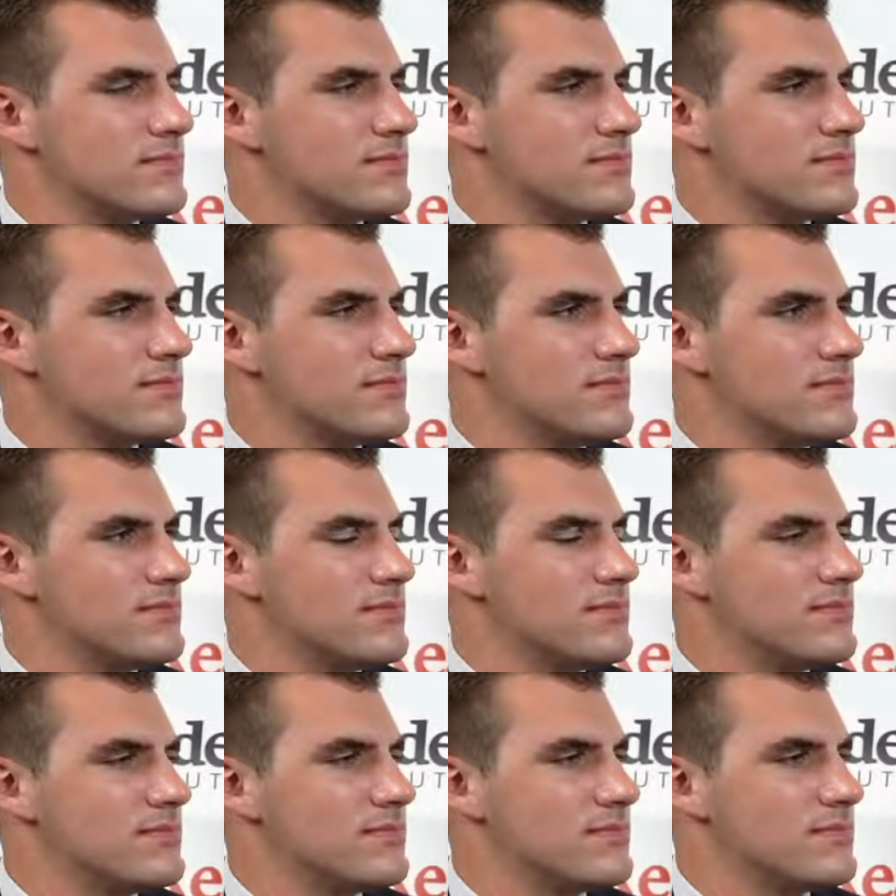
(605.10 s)

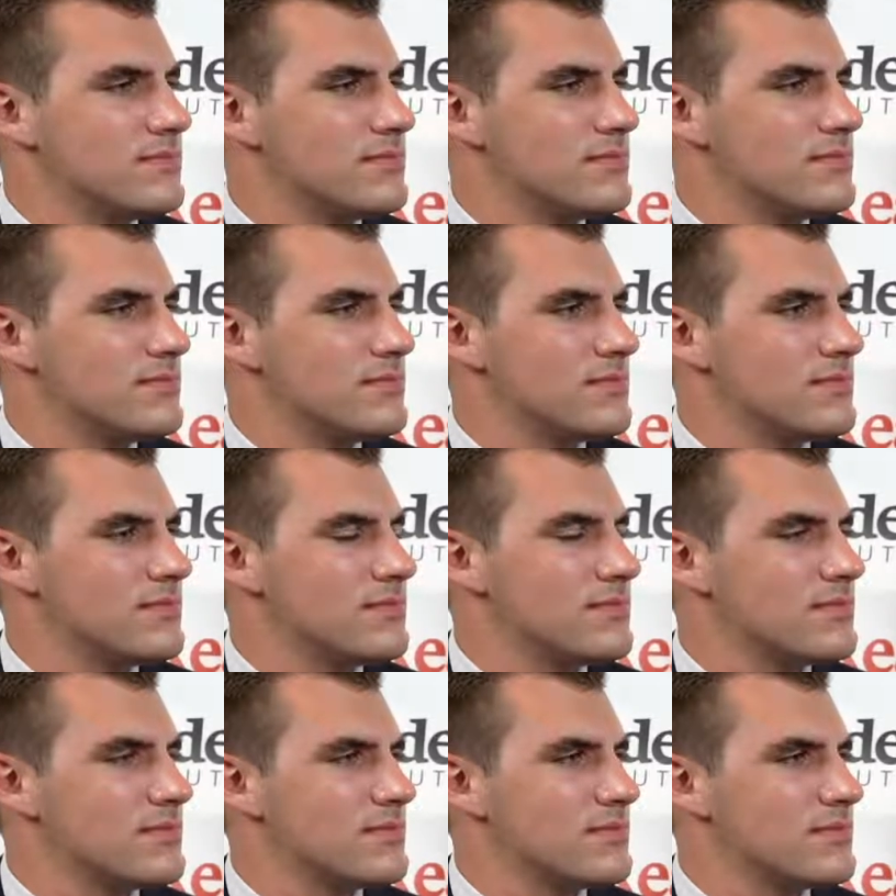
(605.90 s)

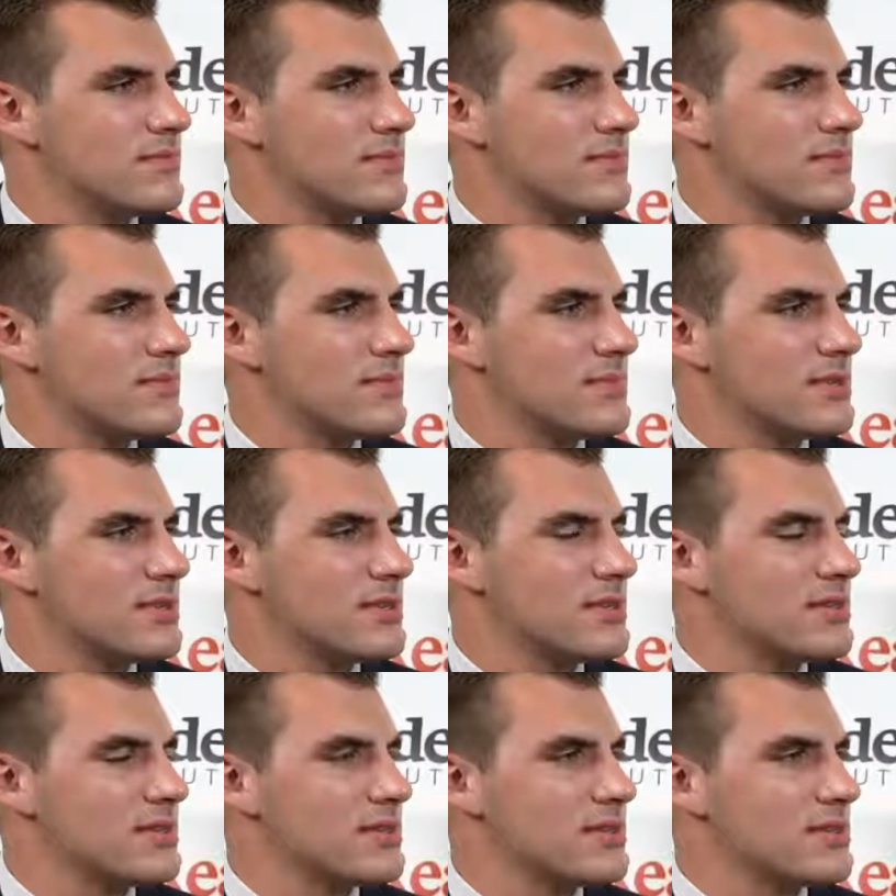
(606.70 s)

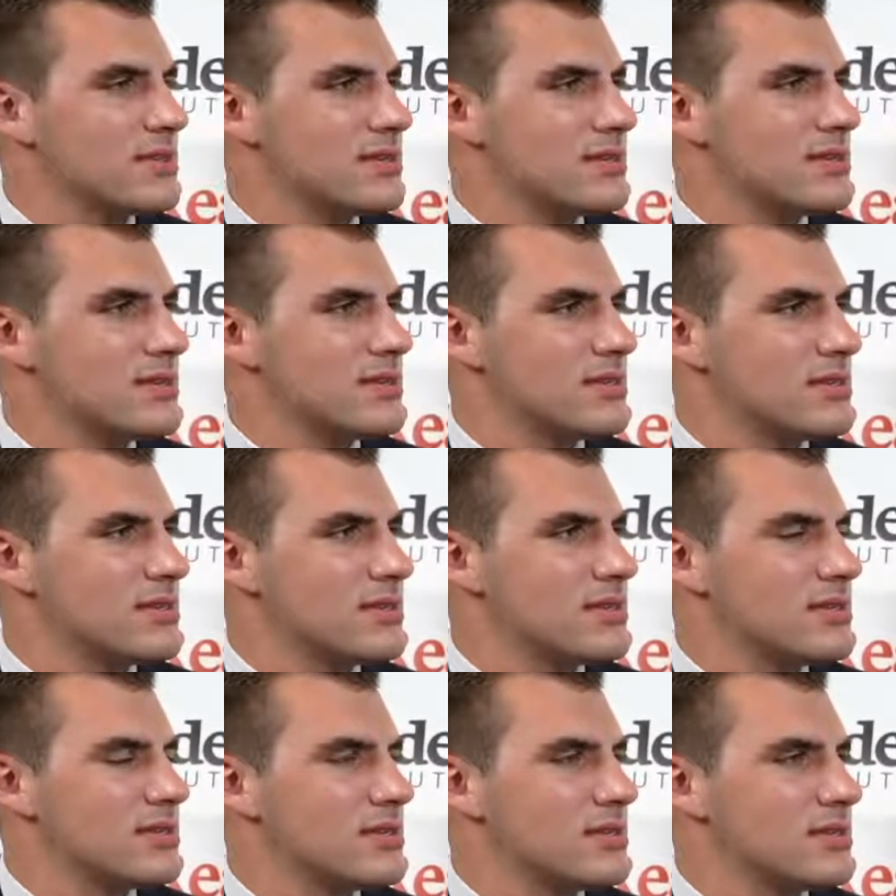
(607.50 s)

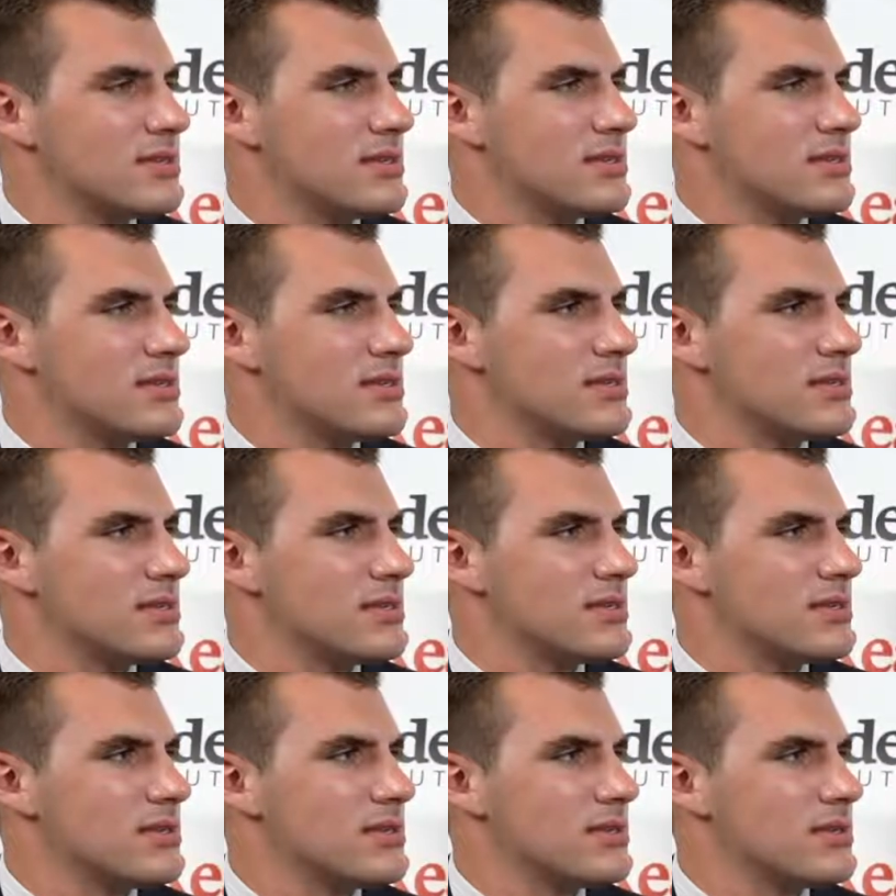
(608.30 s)

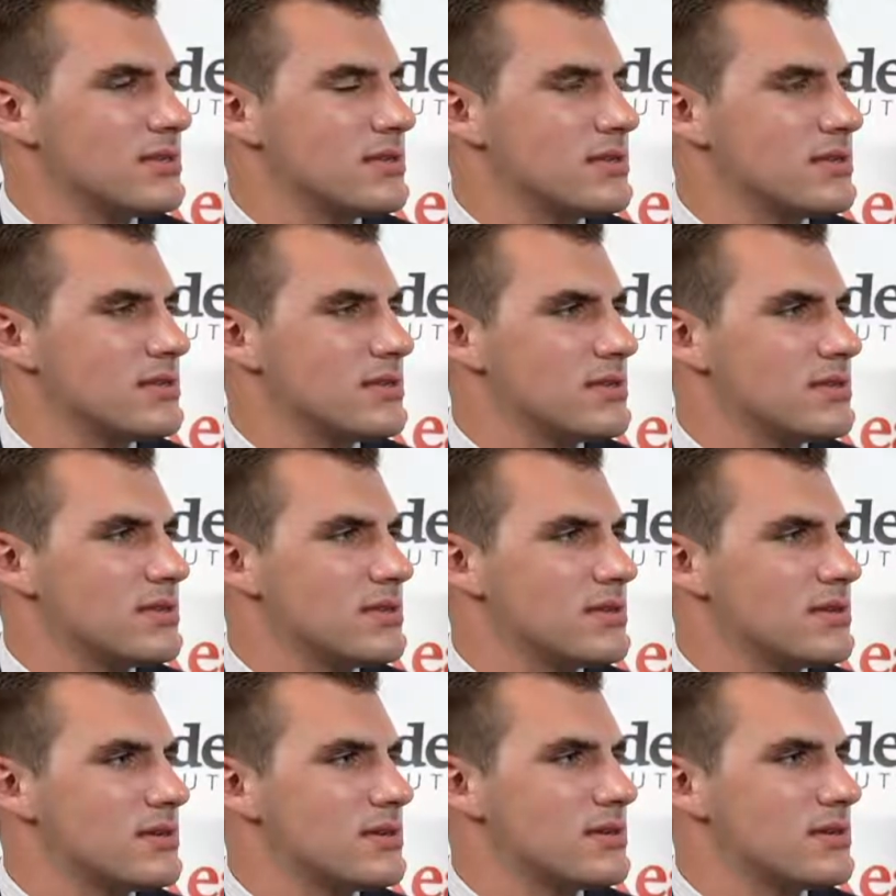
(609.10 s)
This person isn't speaking.